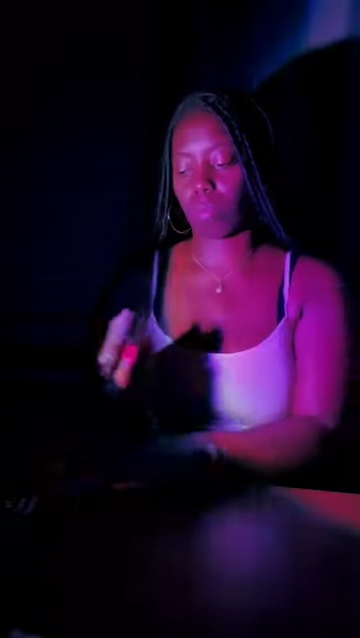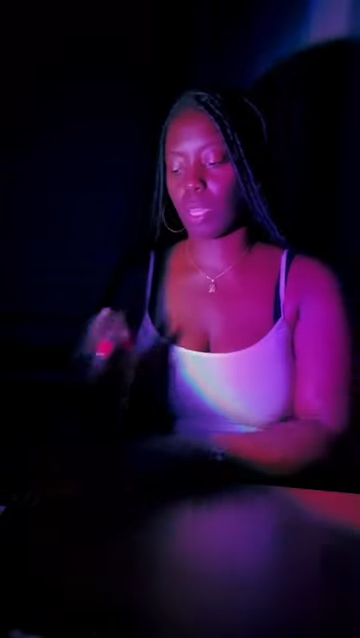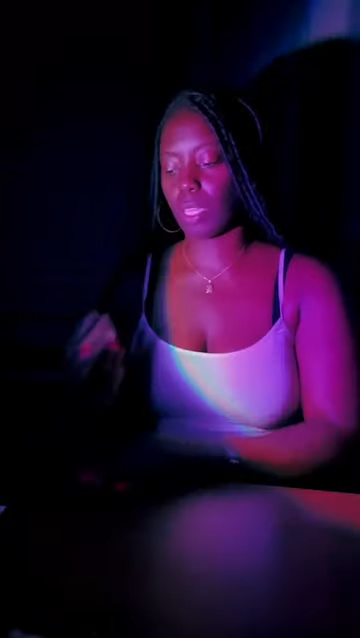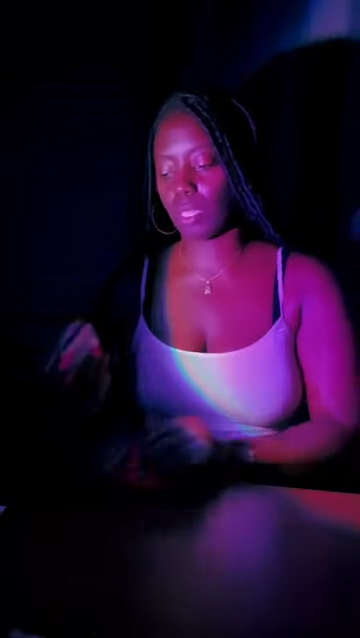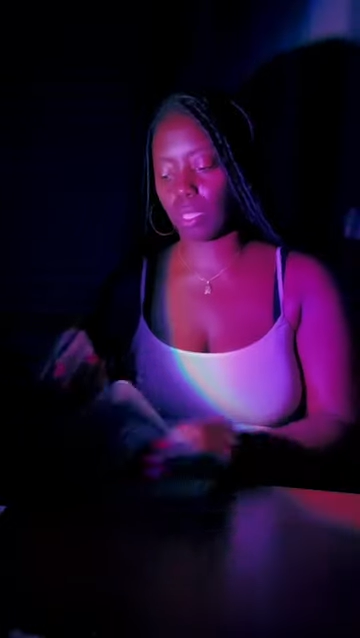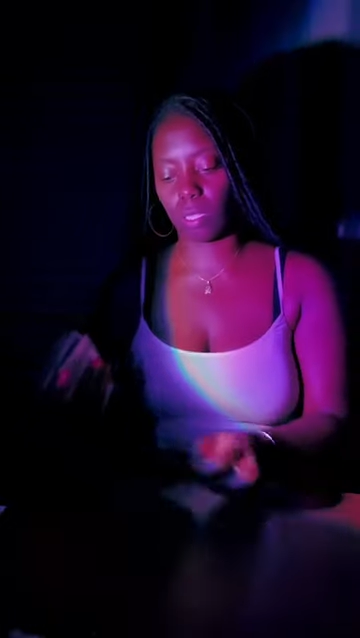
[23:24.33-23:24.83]

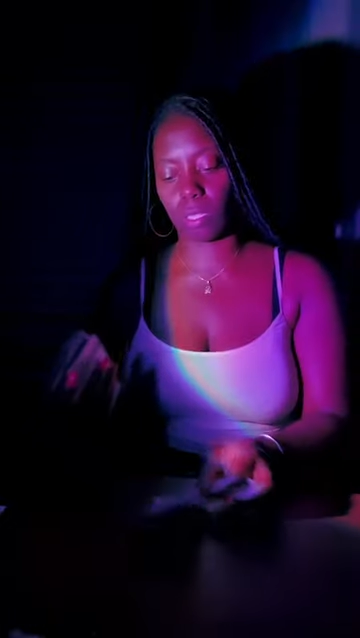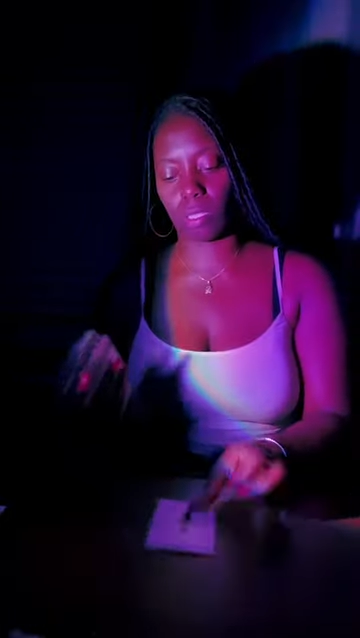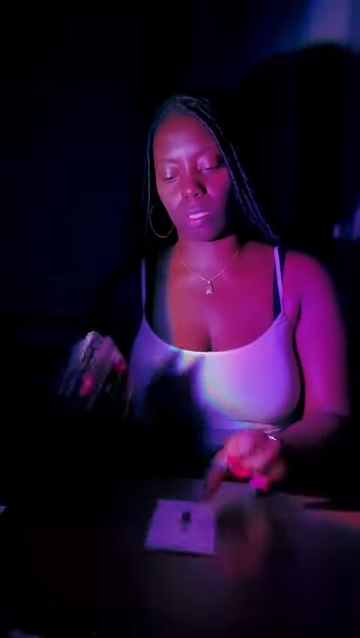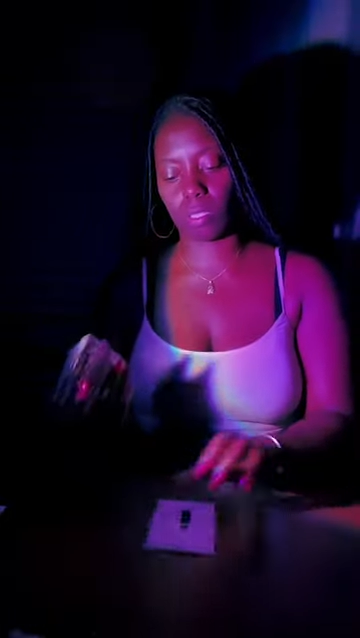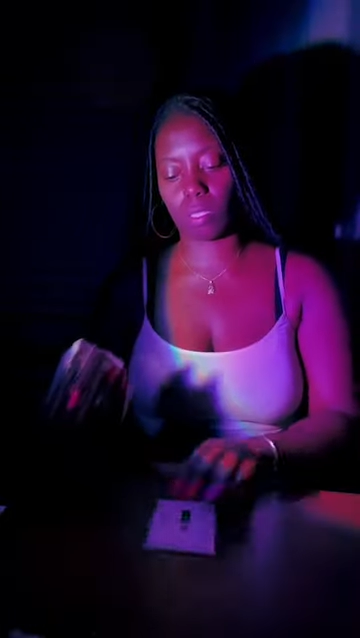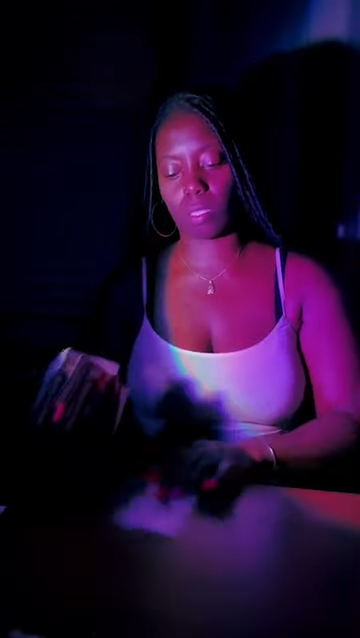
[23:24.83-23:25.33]

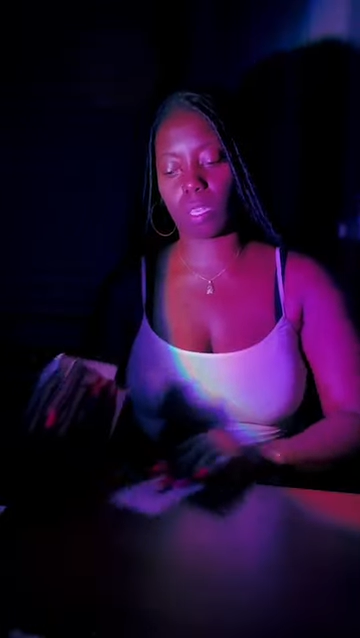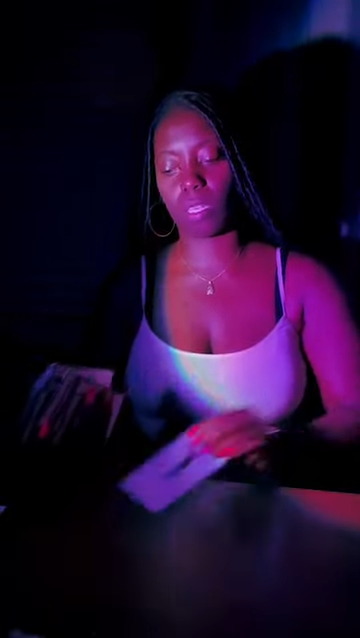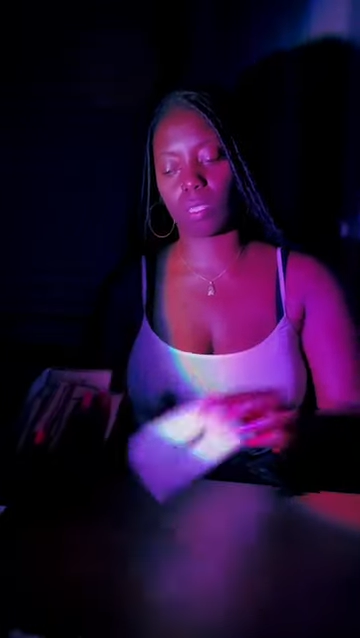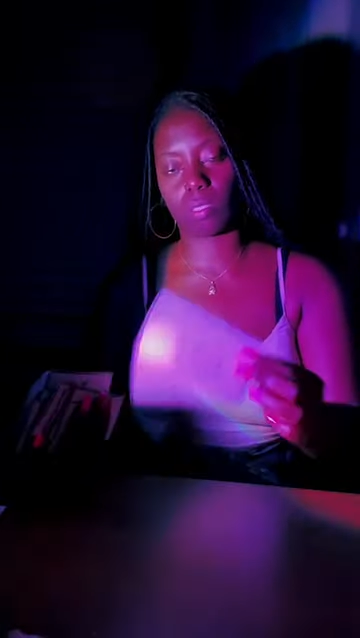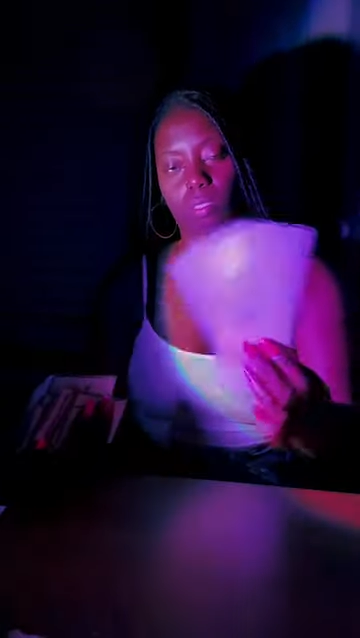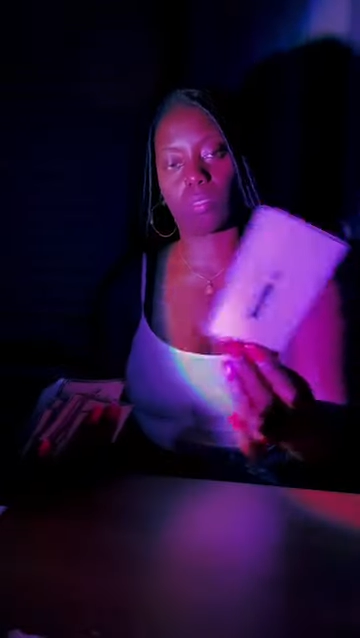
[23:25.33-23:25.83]
Pisces,
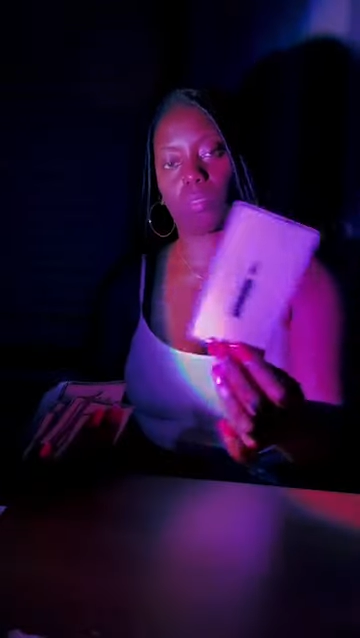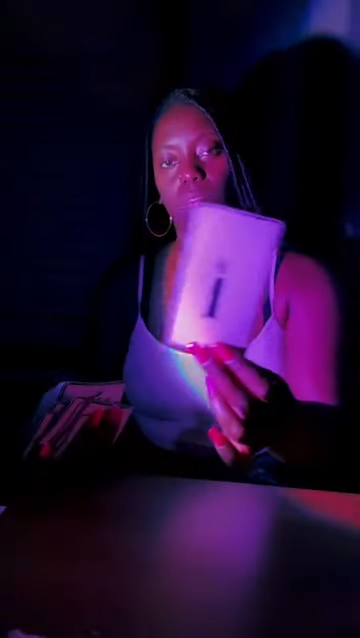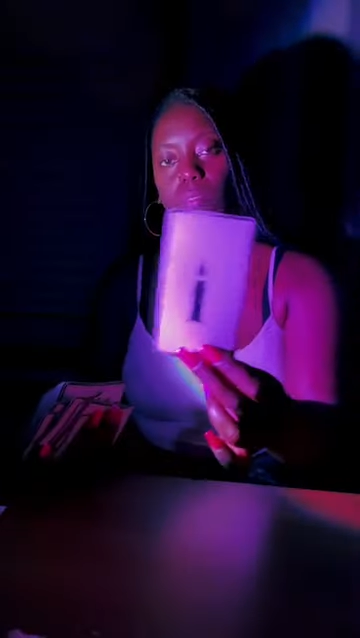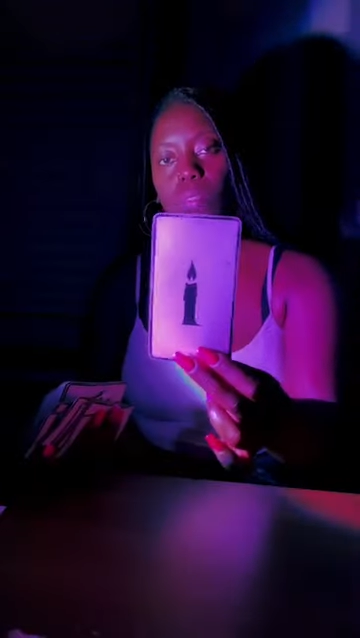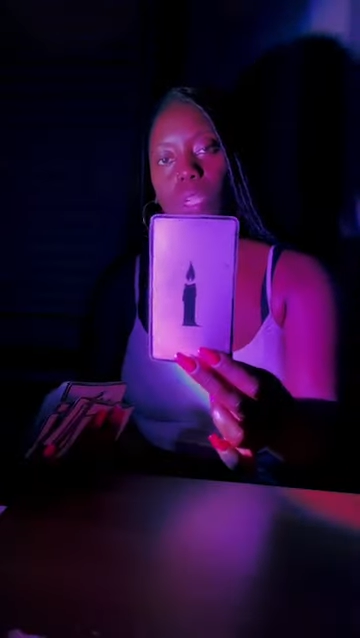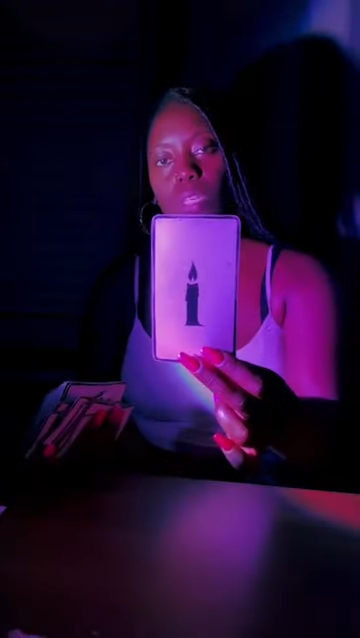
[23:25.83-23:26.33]
yeah.
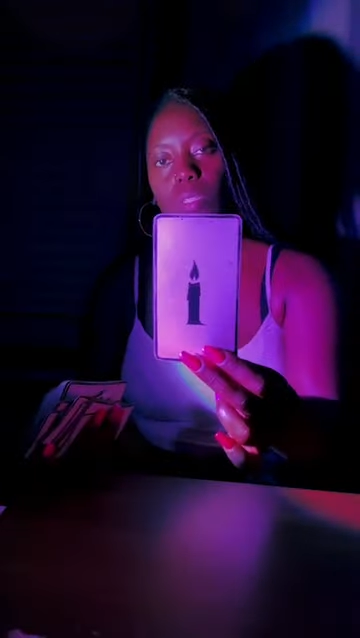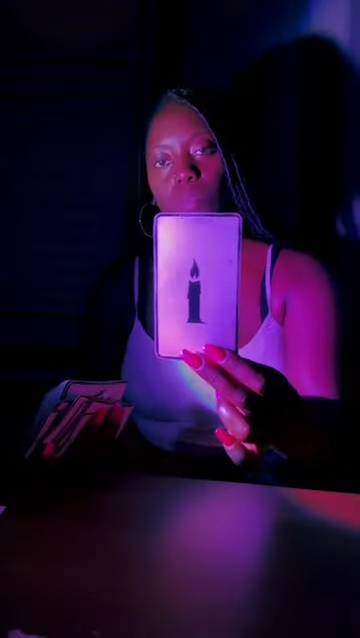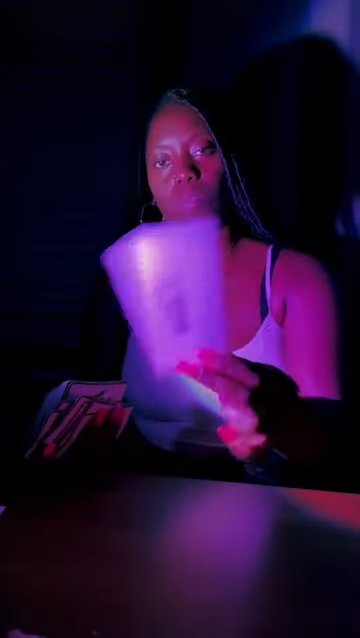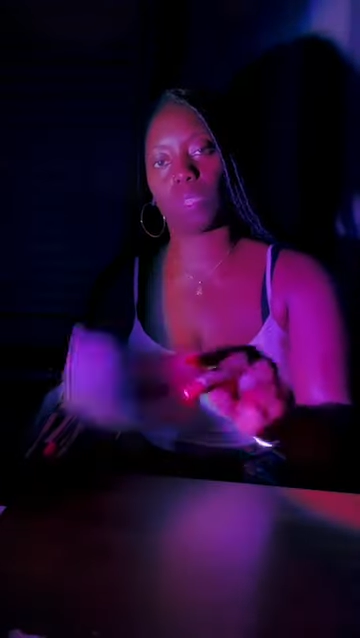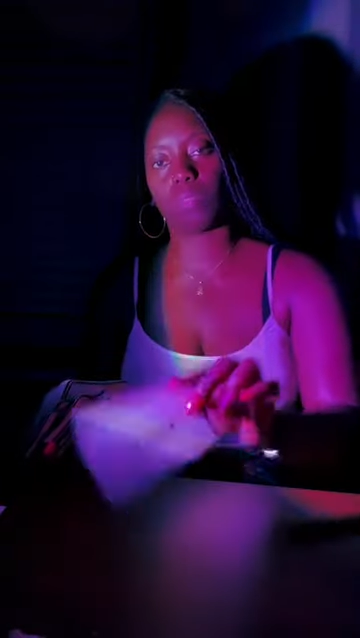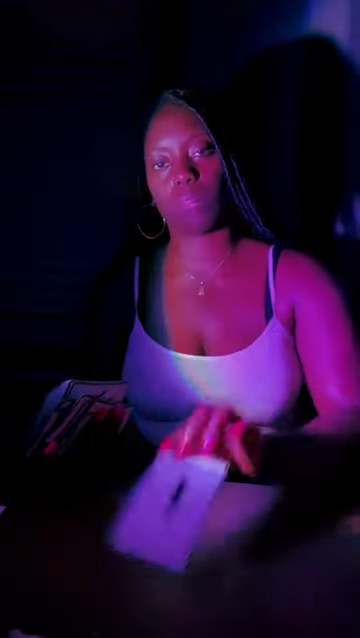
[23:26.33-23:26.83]
You guys
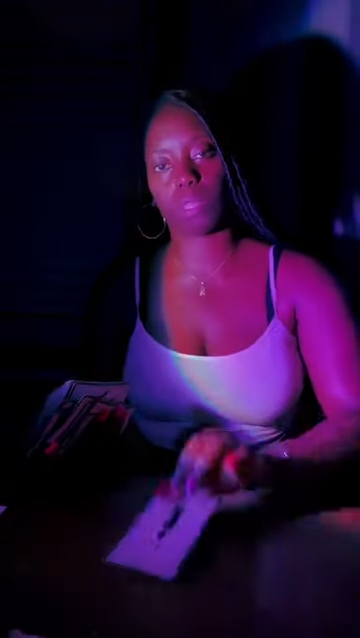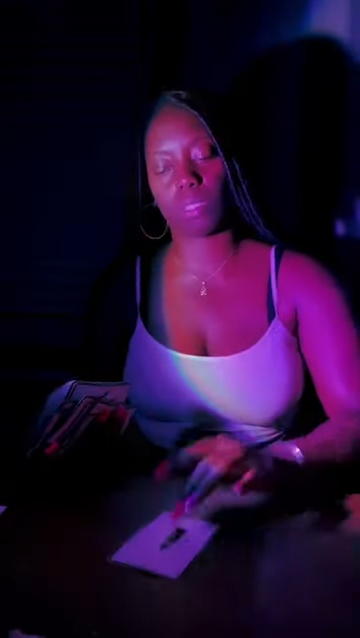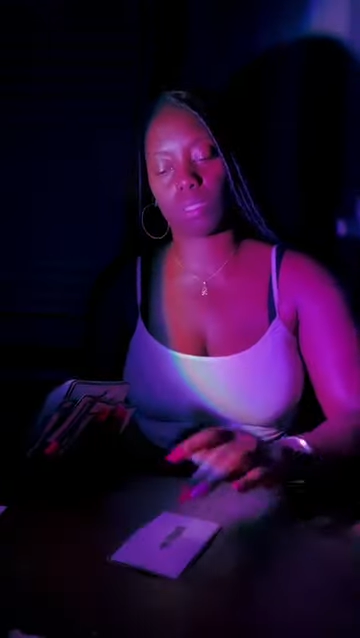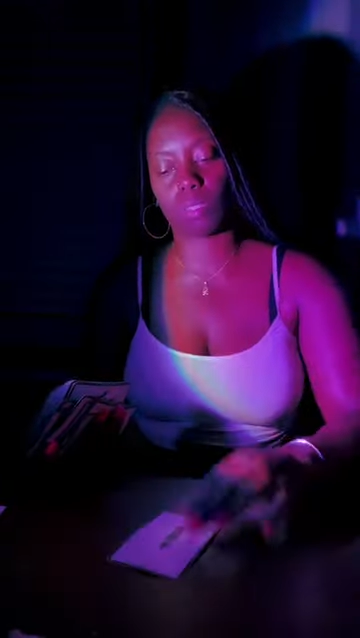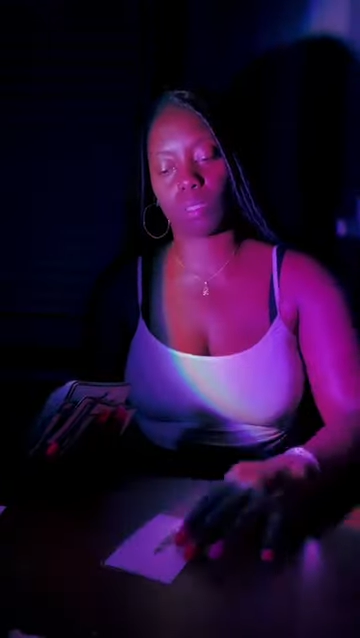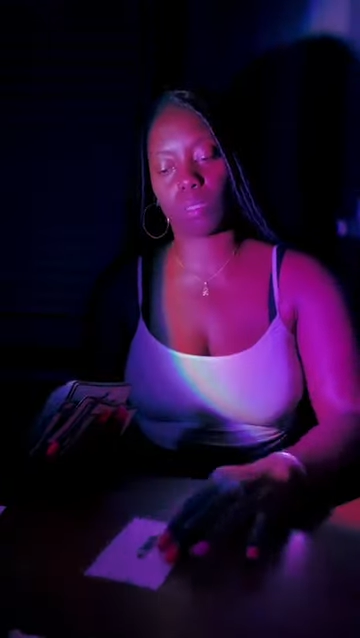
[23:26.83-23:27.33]
are
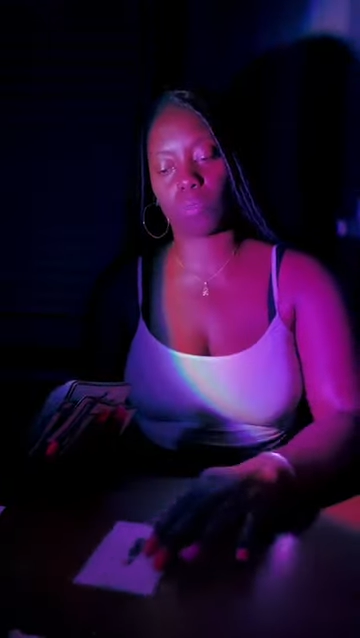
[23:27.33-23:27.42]
manifesting.